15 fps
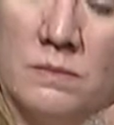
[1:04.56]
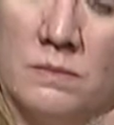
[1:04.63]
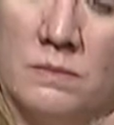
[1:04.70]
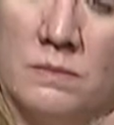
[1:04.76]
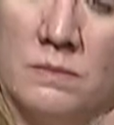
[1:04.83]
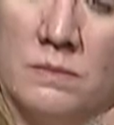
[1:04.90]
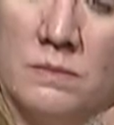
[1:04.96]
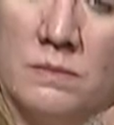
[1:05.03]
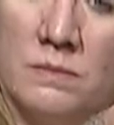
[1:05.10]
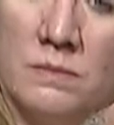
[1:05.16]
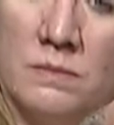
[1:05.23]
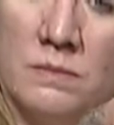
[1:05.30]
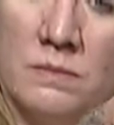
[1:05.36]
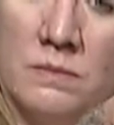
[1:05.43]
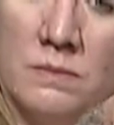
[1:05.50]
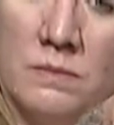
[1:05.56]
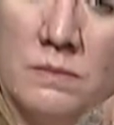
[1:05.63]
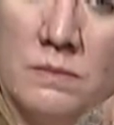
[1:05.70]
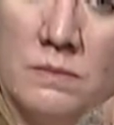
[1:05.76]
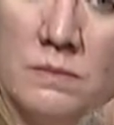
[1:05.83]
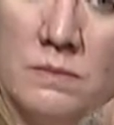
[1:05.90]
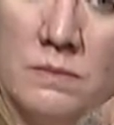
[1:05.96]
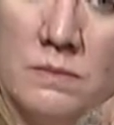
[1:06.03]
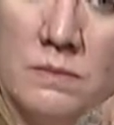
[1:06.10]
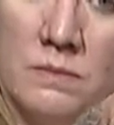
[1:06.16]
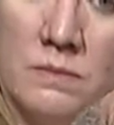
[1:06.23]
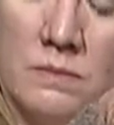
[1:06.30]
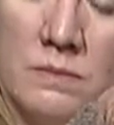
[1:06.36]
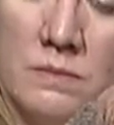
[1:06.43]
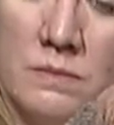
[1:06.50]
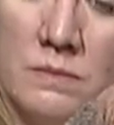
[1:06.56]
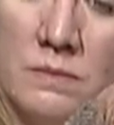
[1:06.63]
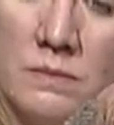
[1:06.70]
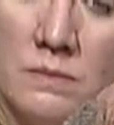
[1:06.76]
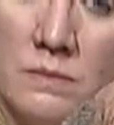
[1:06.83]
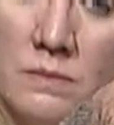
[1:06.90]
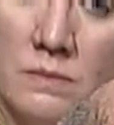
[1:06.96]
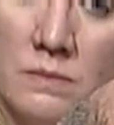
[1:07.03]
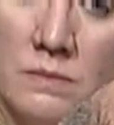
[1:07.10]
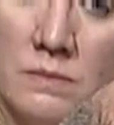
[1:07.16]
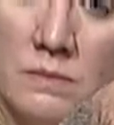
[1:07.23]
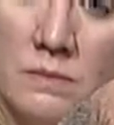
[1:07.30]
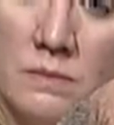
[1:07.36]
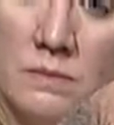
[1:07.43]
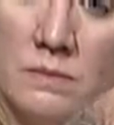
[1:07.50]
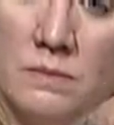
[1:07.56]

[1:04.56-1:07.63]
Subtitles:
The person shown says nothing.